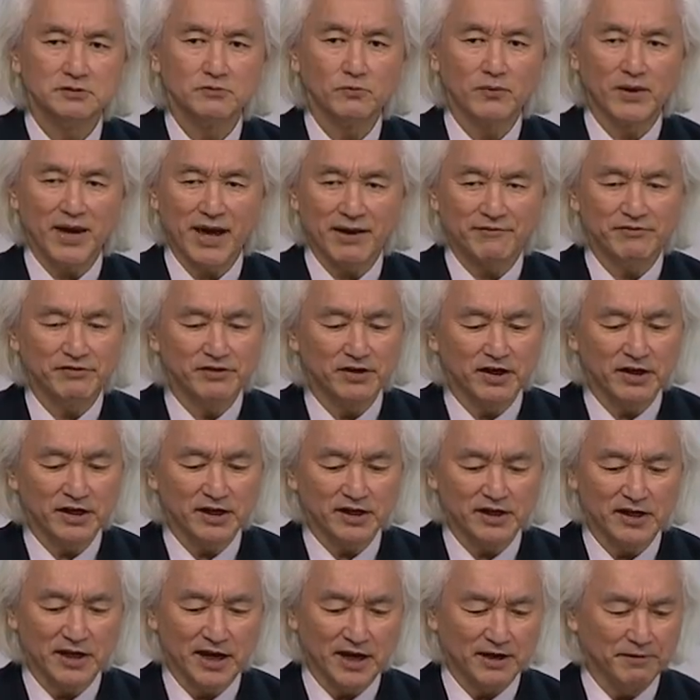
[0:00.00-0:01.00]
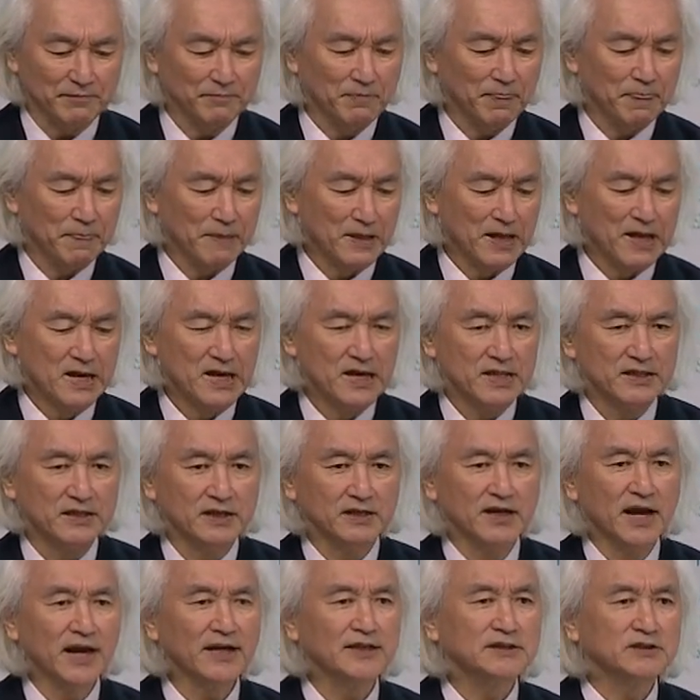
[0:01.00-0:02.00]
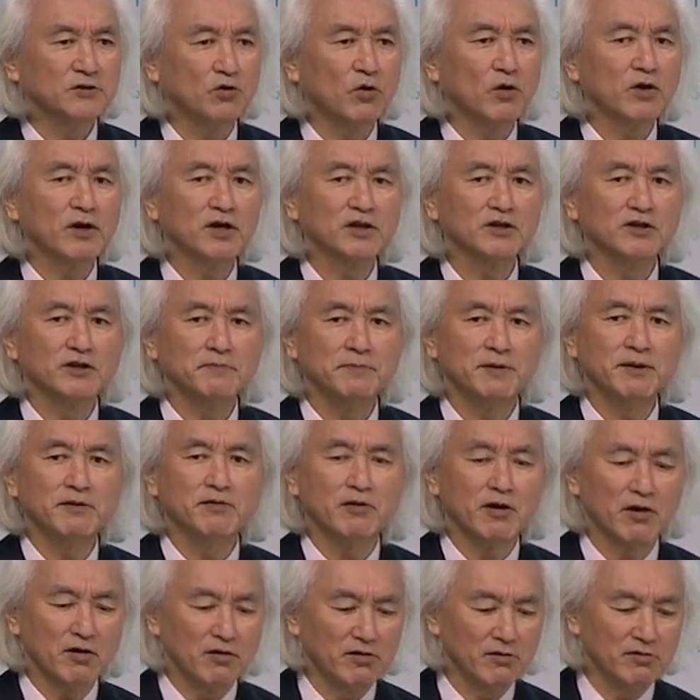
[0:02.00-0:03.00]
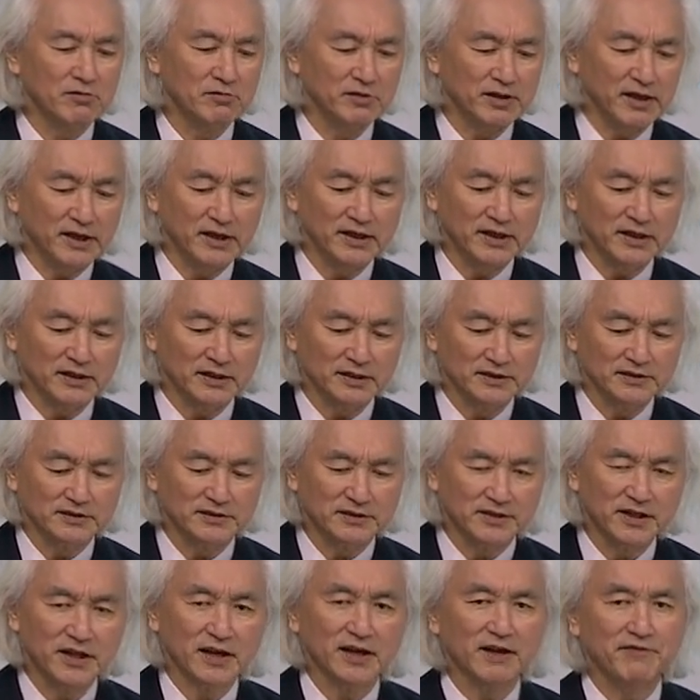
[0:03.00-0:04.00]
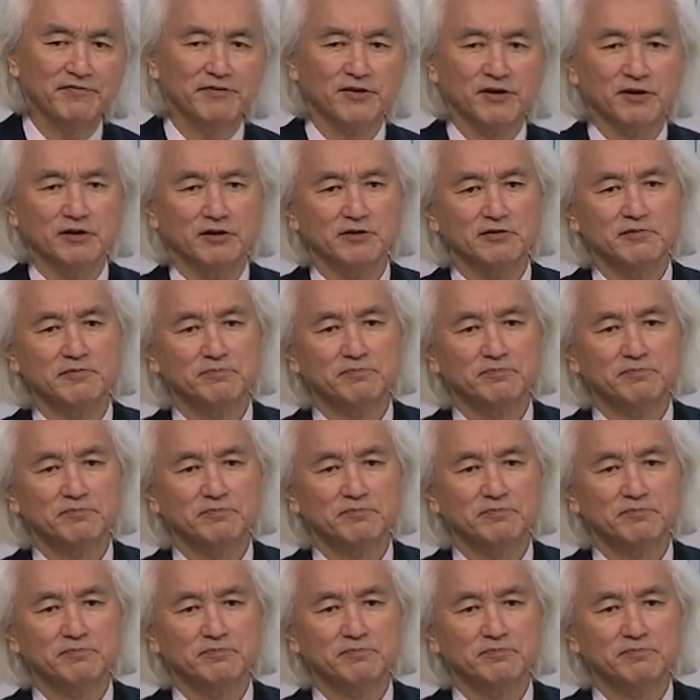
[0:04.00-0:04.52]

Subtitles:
we haven't done it yet, the next organ to be grown is the liver.